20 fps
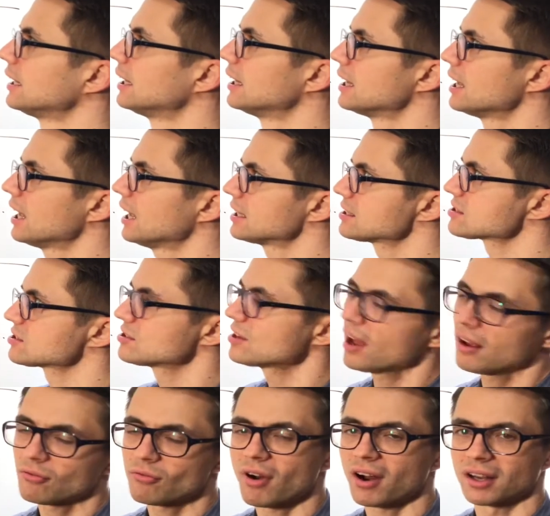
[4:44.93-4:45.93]
It's
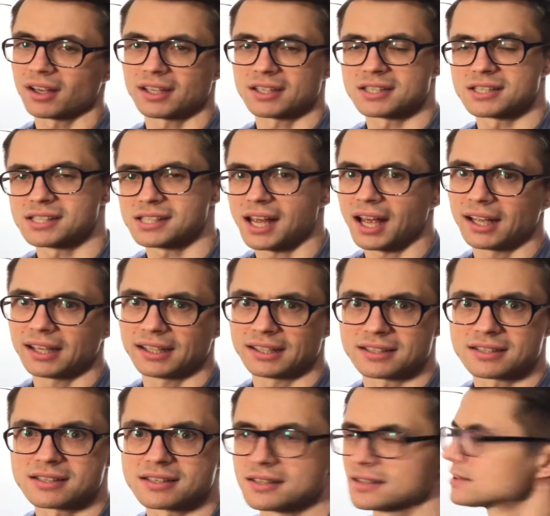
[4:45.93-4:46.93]
not rocket
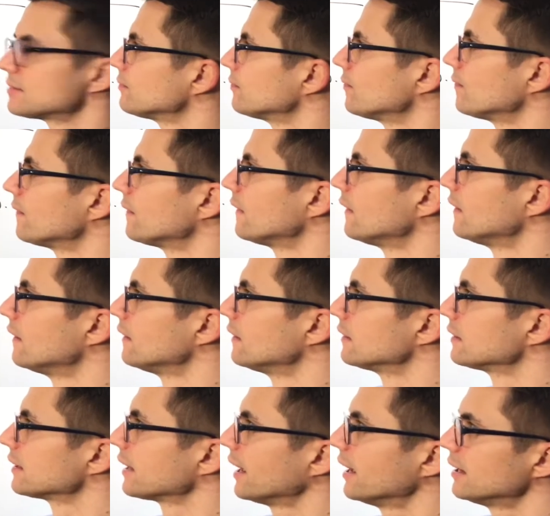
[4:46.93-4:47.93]
science.
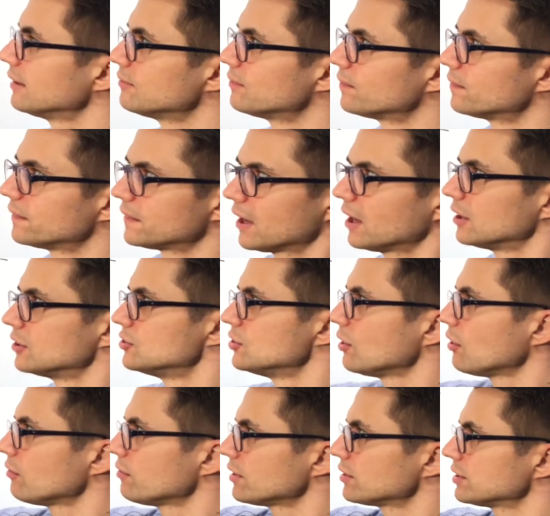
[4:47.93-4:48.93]
Okay? There are
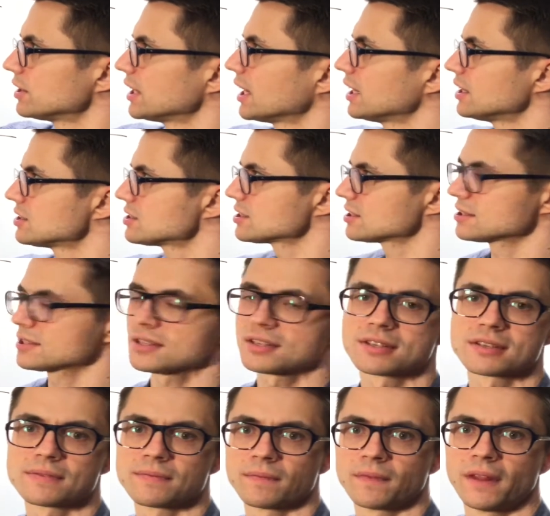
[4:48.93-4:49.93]
no
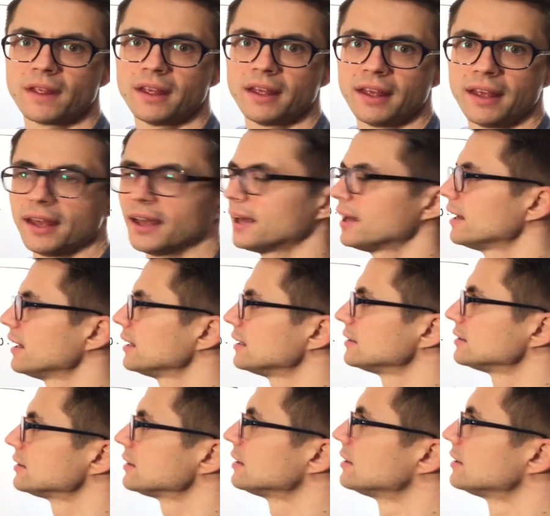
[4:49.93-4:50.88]
variations, and